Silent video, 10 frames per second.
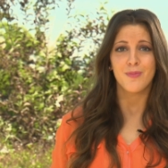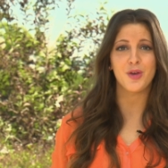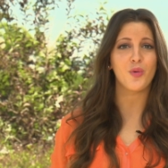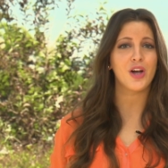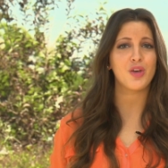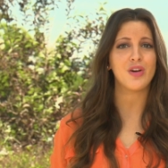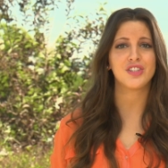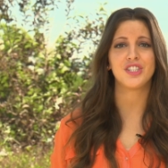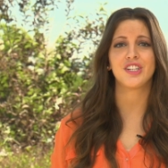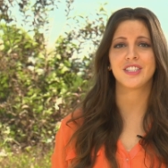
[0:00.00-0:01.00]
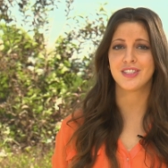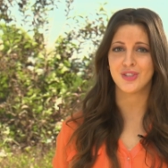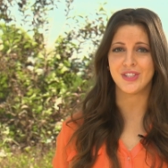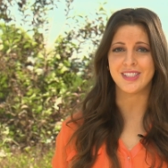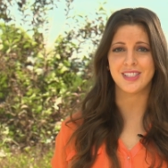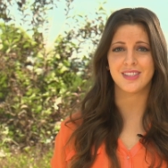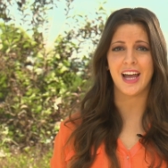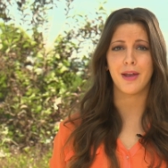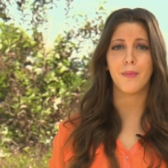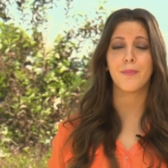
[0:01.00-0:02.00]
BYU engineering students
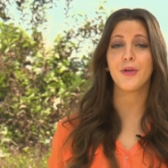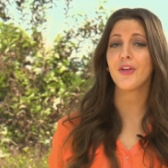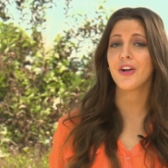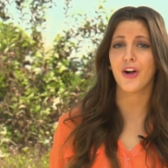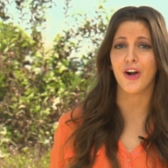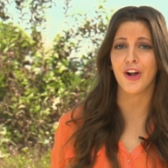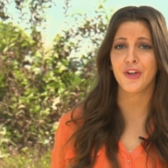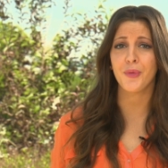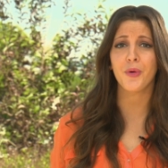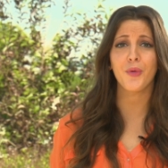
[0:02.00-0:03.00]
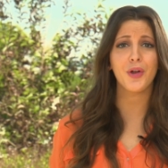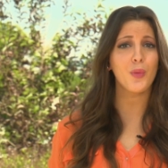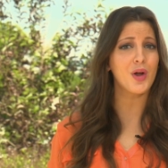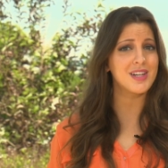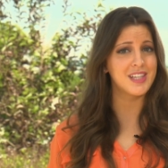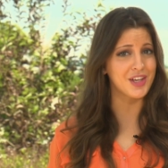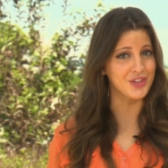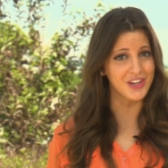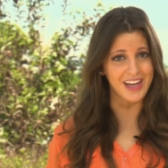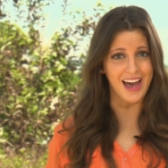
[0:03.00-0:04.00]
designed and built a car you are going to want to take a
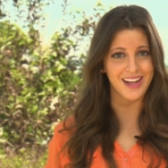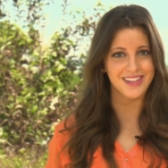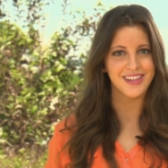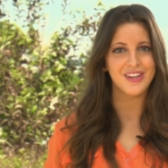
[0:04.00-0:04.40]
look at.